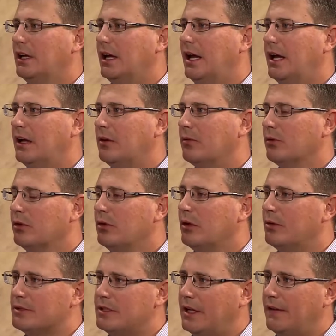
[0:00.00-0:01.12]
And
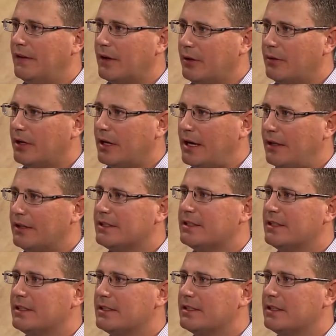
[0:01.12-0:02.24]
RUCO has done their own
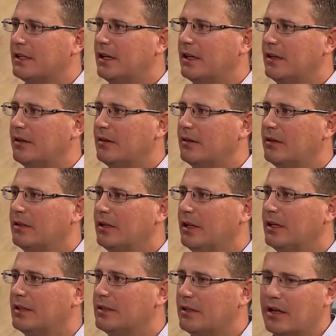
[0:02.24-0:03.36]
analysis and,
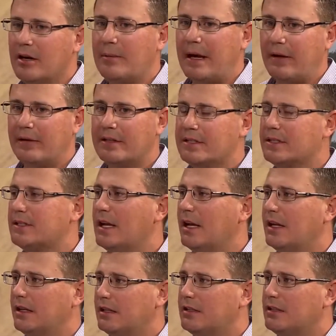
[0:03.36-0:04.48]
and come out and
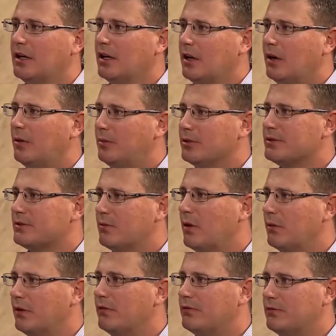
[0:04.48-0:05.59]
stated almost
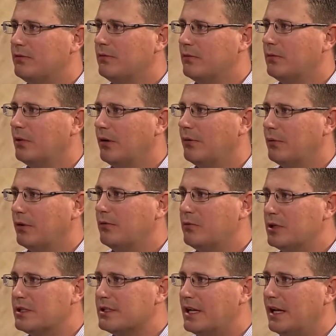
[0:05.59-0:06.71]
what we've, what we've
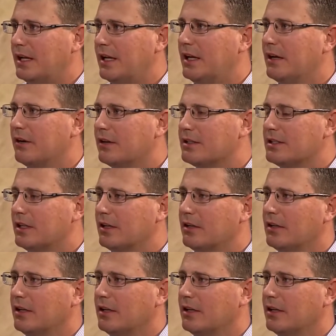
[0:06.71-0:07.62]
been stating here is that